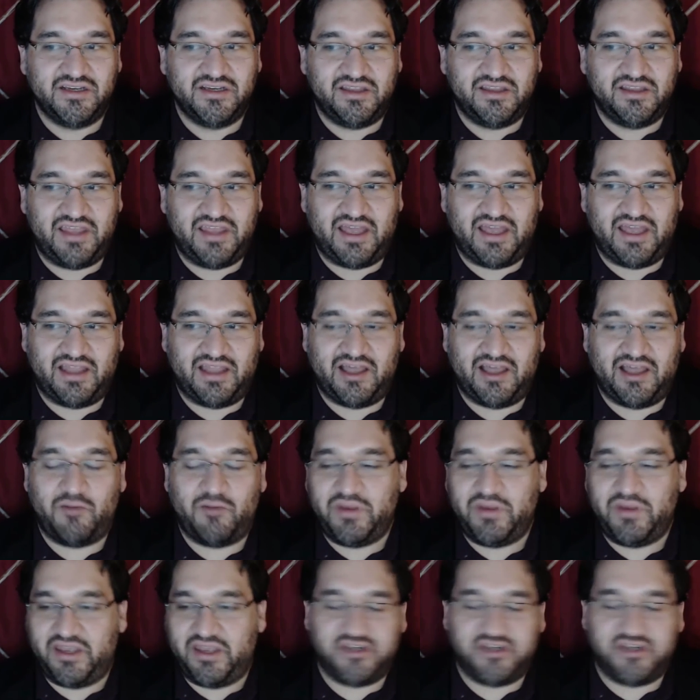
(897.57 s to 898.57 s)
that allowed
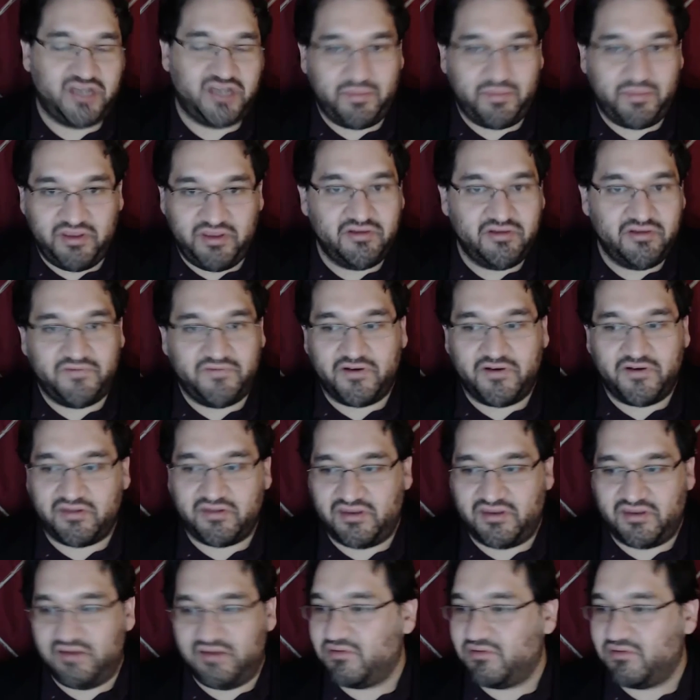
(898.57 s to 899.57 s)
me to get a job at
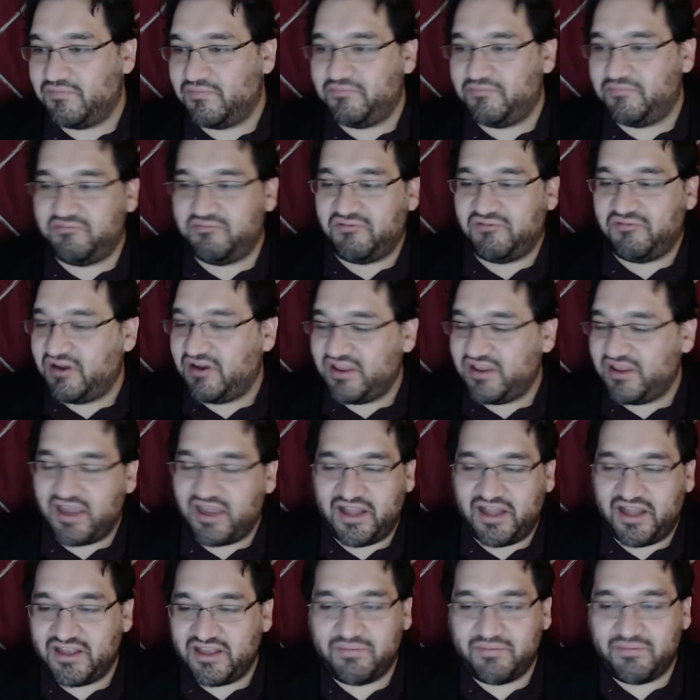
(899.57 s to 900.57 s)
university. It was a really
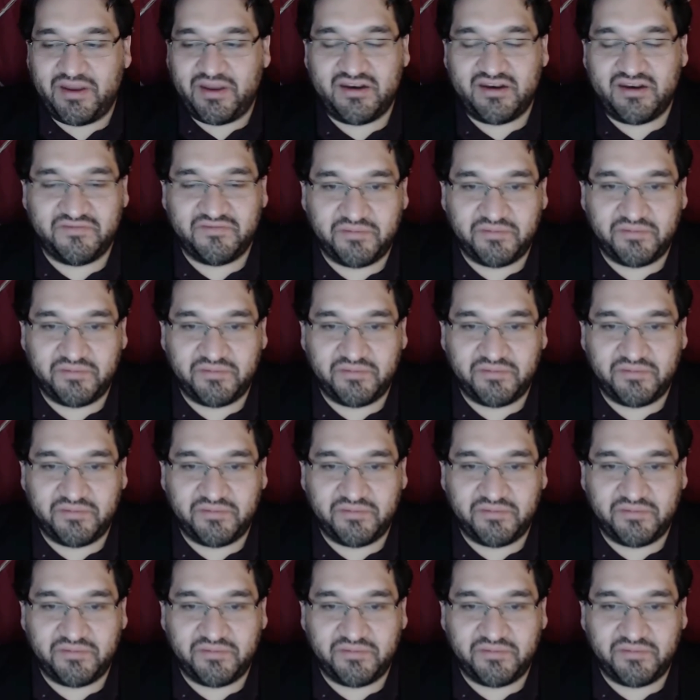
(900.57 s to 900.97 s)
highly competitive